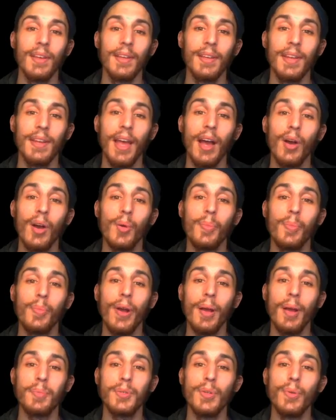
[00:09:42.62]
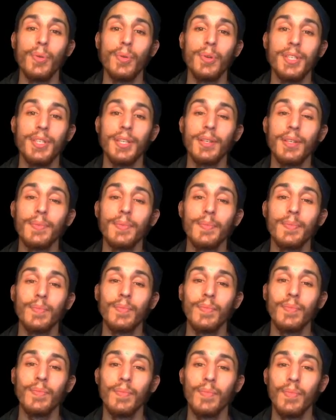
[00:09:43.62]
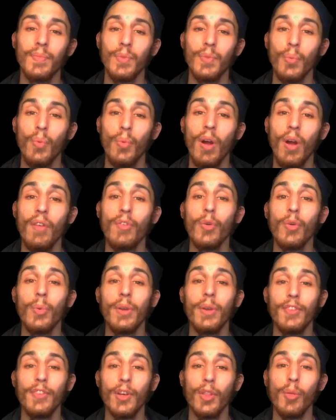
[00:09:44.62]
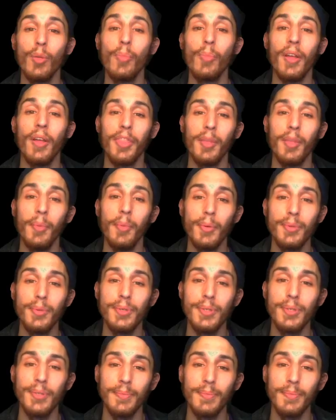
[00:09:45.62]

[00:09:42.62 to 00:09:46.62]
Now, perhaps noticing wherever we feel the breath the most.